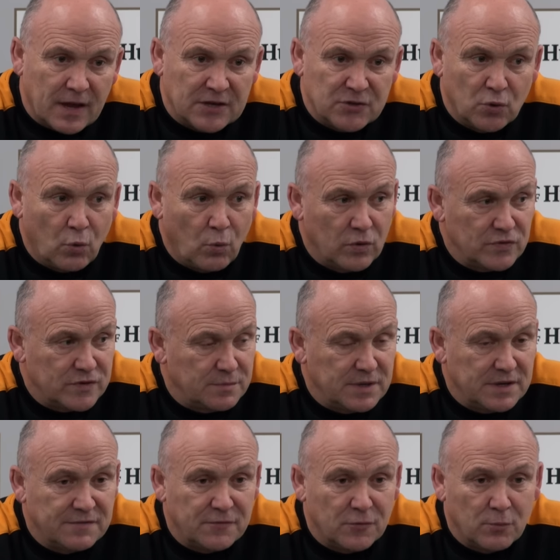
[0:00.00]
I don't want to
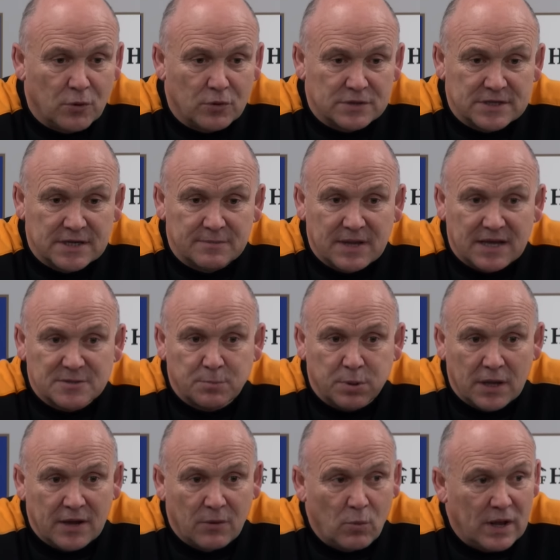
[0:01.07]
be a football team that's
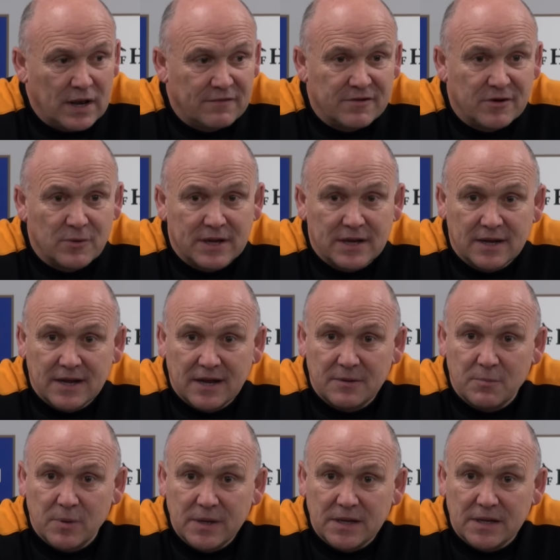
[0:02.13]
playing well every week and
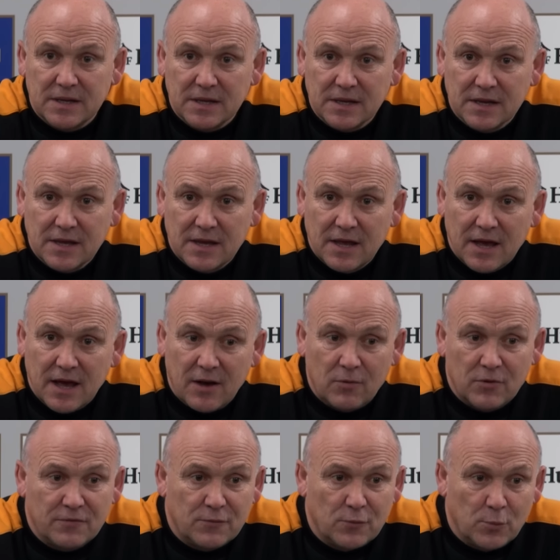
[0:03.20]
getting beat. I
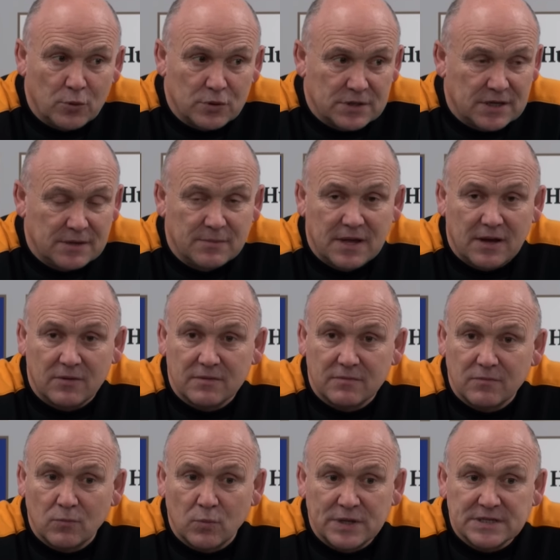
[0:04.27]
want a football team that
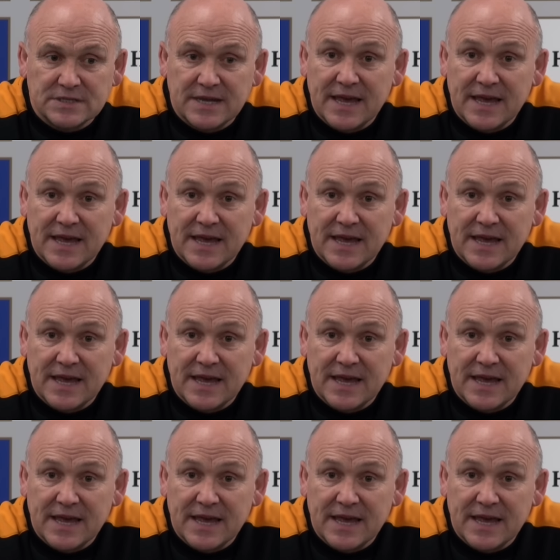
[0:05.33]
wins